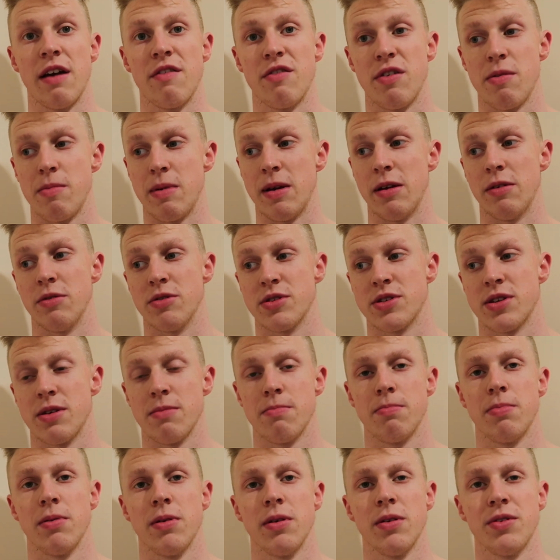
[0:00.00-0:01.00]
Every meal was
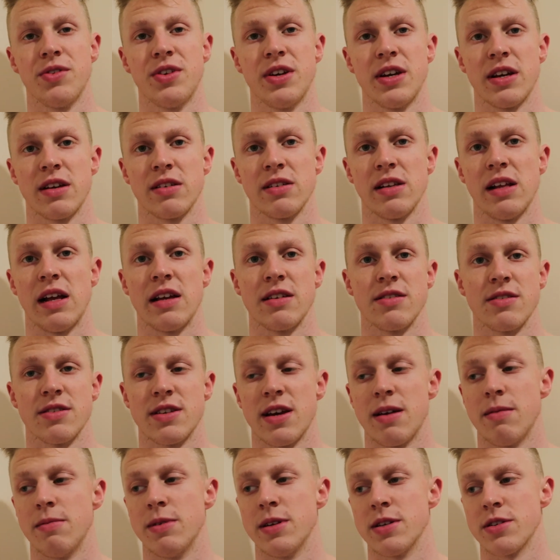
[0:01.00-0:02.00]
simple. It takes less than
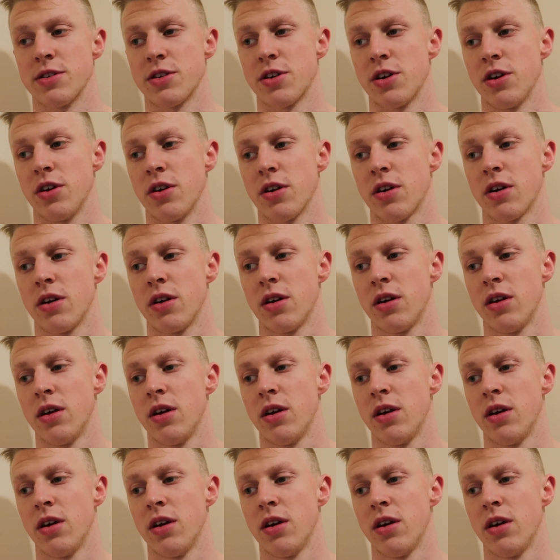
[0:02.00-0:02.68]
10 minutes to cook.